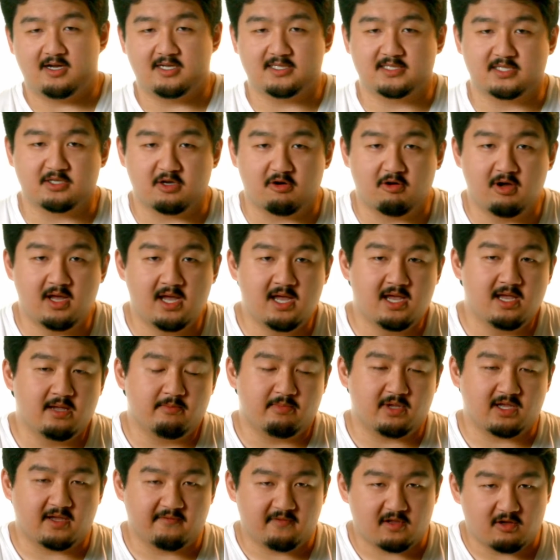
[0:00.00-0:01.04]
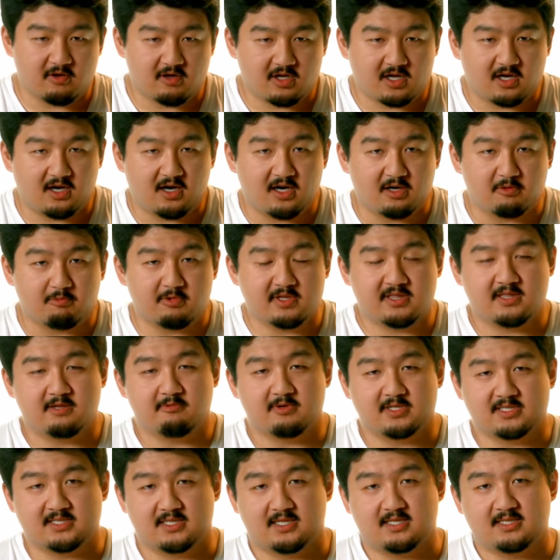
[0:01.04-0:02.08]
also be giving you a call with the
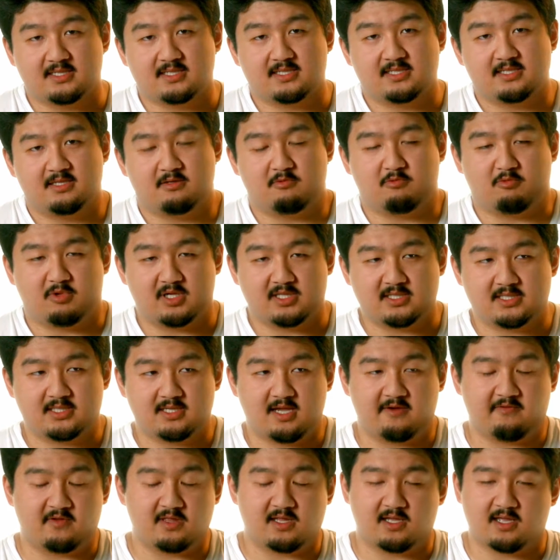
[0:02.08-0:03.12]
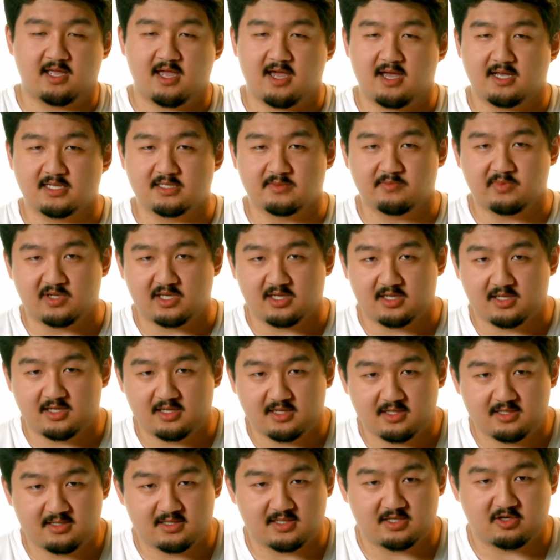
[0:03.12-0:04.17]
results once everything has been
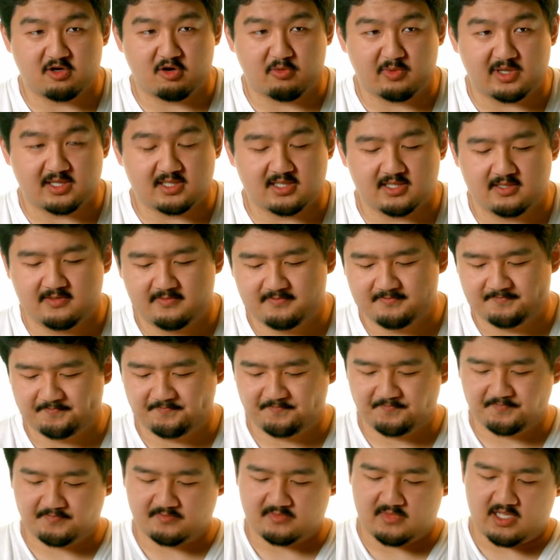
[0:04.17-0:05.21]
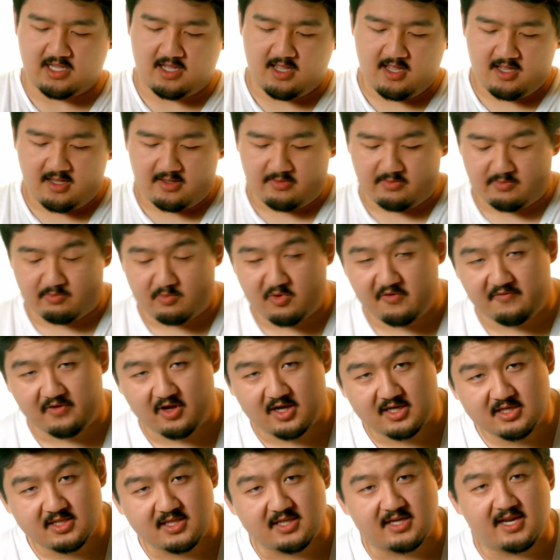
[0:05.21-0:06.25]
determined. Moving
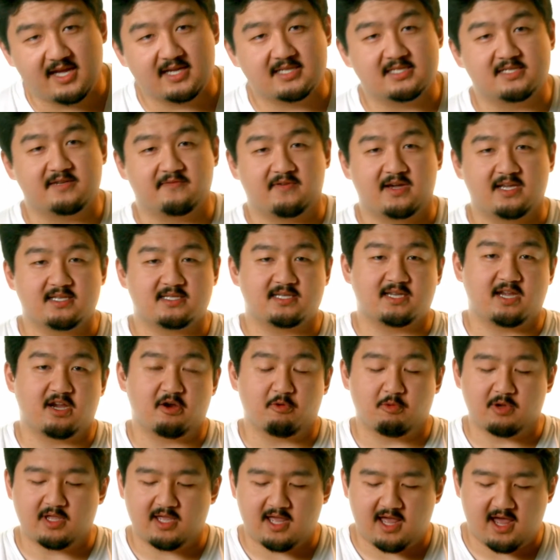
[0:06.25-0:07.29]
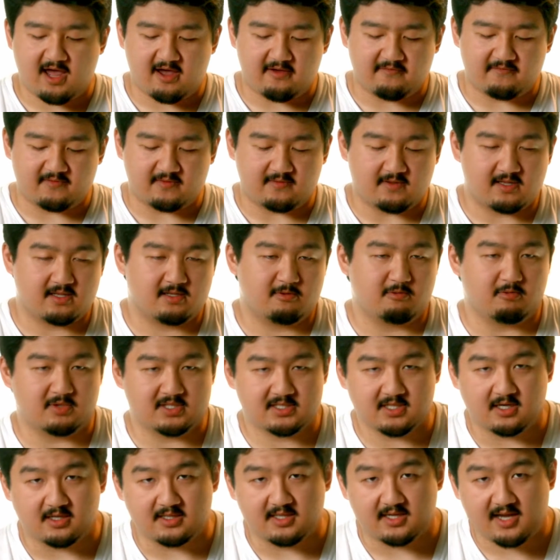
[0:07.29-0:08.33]
on to the next device here, we have
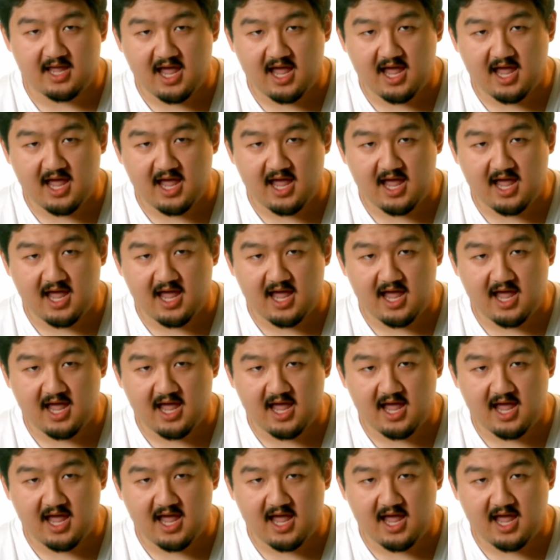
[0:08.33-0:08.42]
what's called